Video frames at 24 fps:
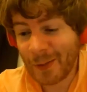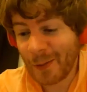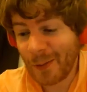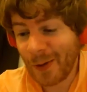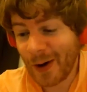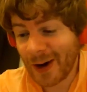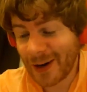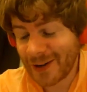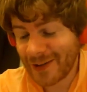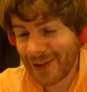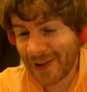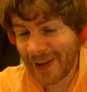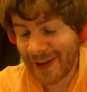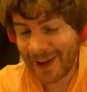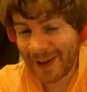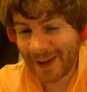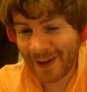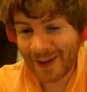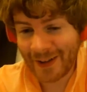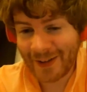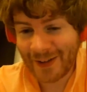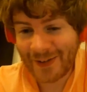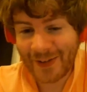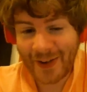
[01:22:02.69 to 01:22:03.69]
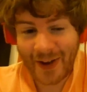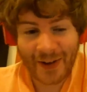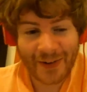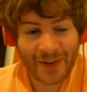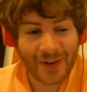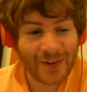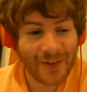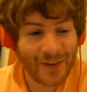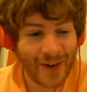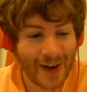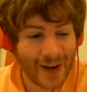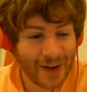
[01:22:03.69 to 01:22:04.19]
you know, that would watch, like, the
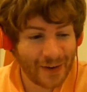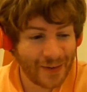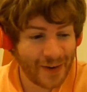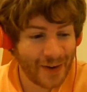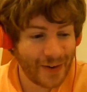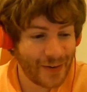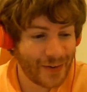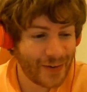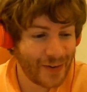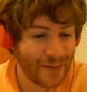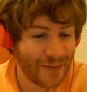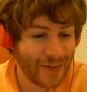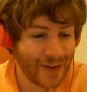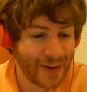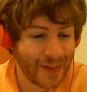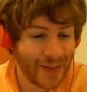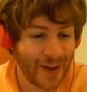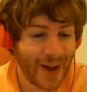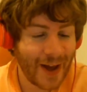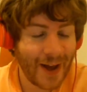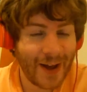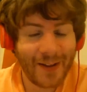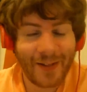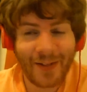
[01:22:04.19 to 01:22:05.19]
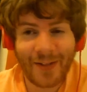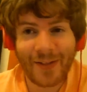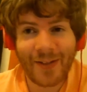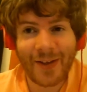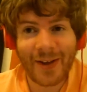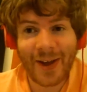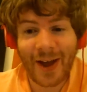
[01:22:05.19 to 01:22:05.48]
Sausage Factory and stuff like that,